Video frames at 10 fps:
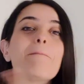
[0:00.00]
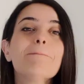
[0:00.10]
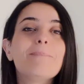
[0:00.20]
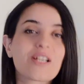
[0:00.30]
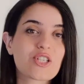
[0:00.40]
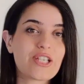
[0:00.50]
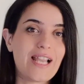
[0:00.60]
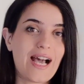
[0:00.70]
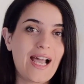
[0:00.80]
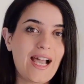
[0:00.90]

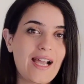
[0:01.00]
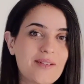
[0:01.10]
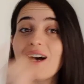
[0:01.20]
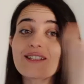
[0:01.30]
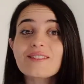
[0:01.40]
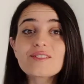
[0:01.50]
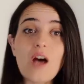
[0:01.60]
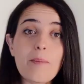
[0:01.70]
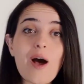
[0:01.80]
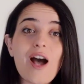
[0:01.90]
Mashlah.
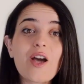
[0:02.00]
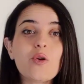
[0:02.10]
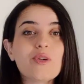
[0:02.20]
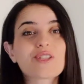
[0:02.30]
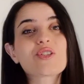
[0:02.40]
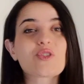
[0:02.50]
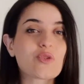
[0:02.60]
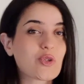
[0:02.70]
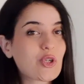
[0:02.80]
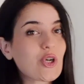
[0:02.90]
Tabakh, which is
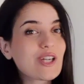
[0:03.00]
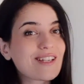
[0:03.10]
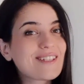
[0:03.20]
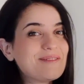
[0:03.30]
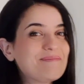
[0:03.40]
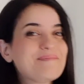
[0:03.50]
to cook.